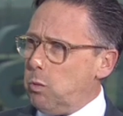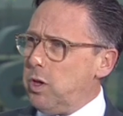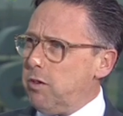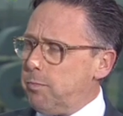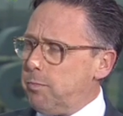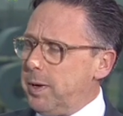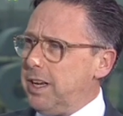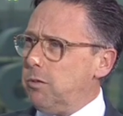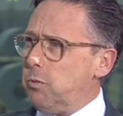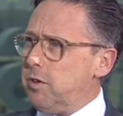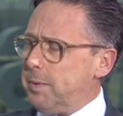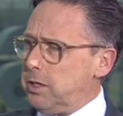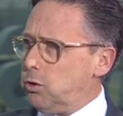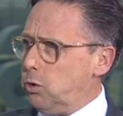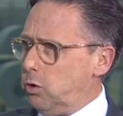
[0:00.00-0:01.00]
We, we have
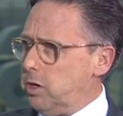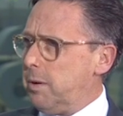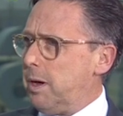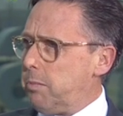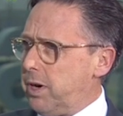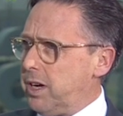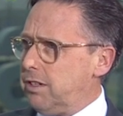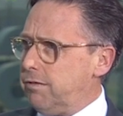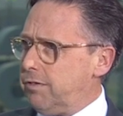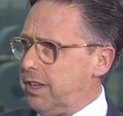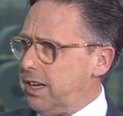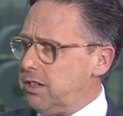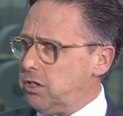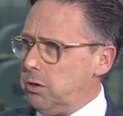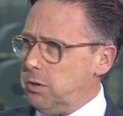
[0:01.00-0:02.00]
been we've been talking about Brexit
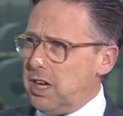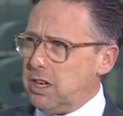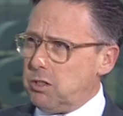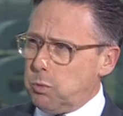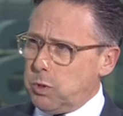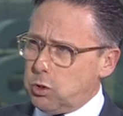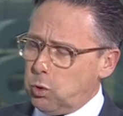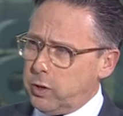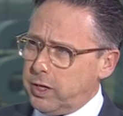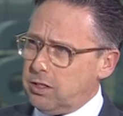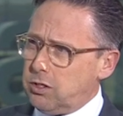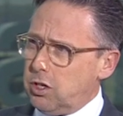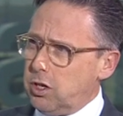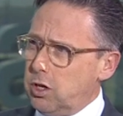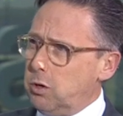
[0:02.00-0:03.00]
for the last two years. We're
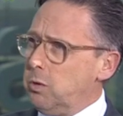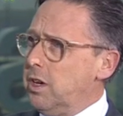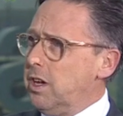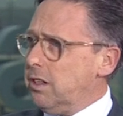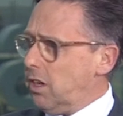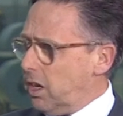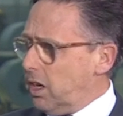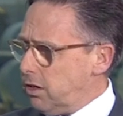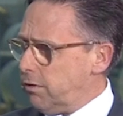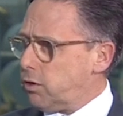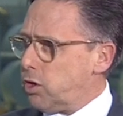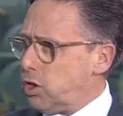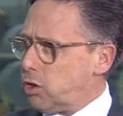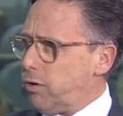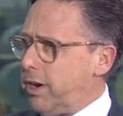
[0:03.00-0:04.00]
talking to the likes
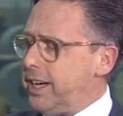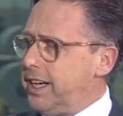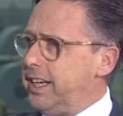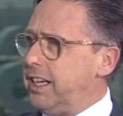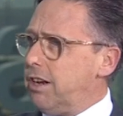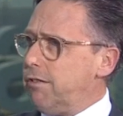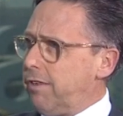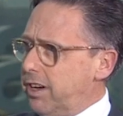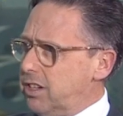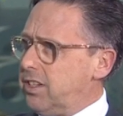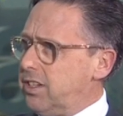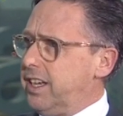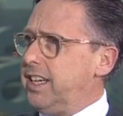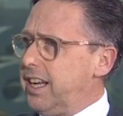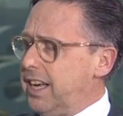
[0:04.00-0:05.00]
of Chris Grayling at a
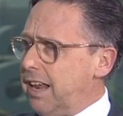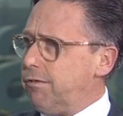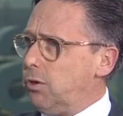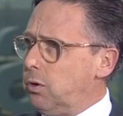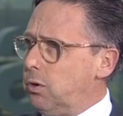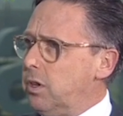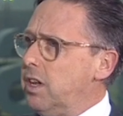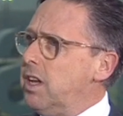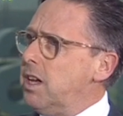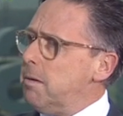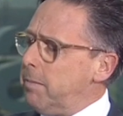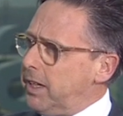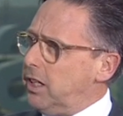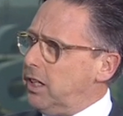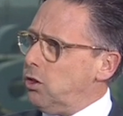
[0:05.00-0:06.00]
very senior level,
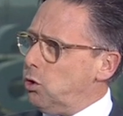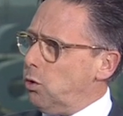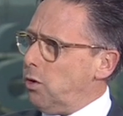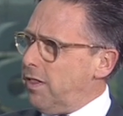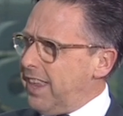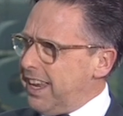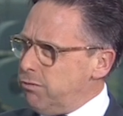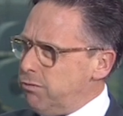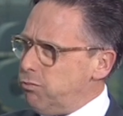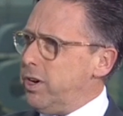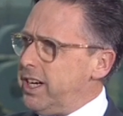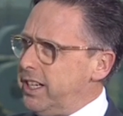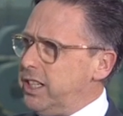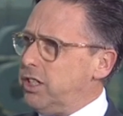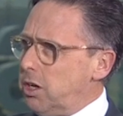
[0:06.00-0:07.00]
making sure that they
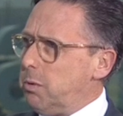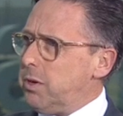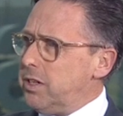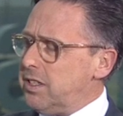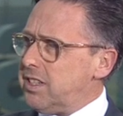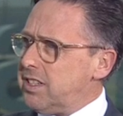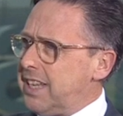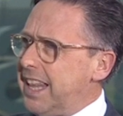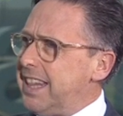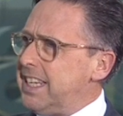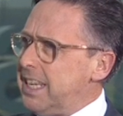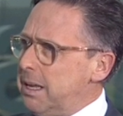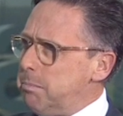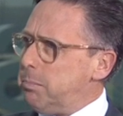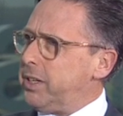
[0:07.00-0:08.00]
really do
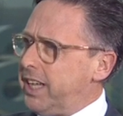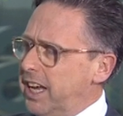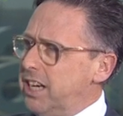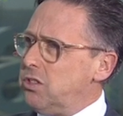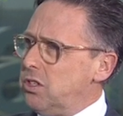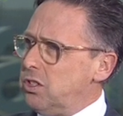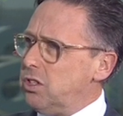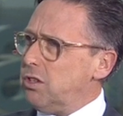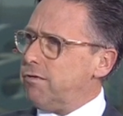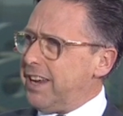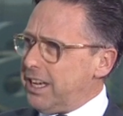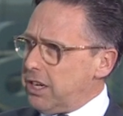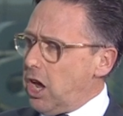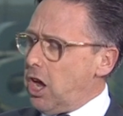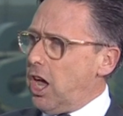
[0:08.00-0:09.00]
understand the implications
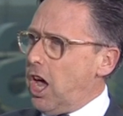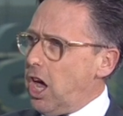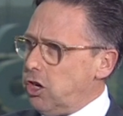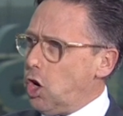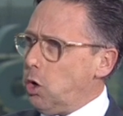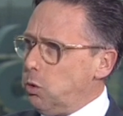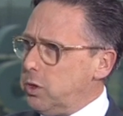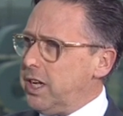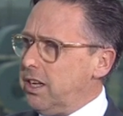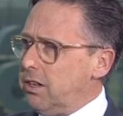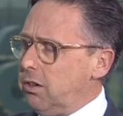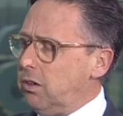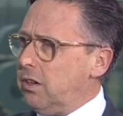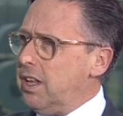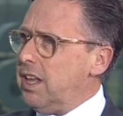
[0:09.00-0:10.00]
of a, uh, a no
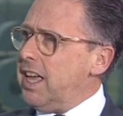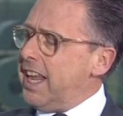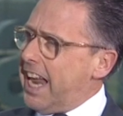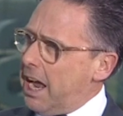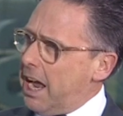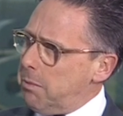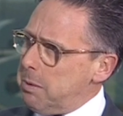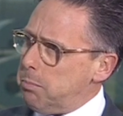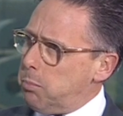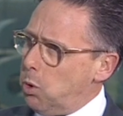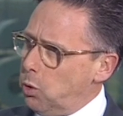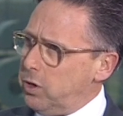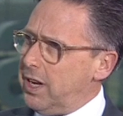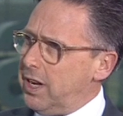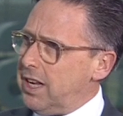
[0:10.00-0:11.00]
deal and how
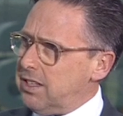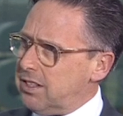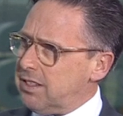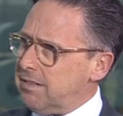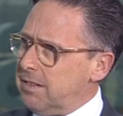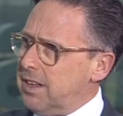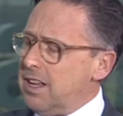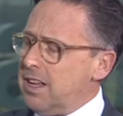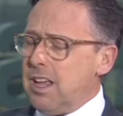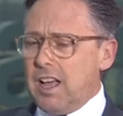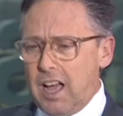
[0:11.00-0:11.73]
important and it is. They?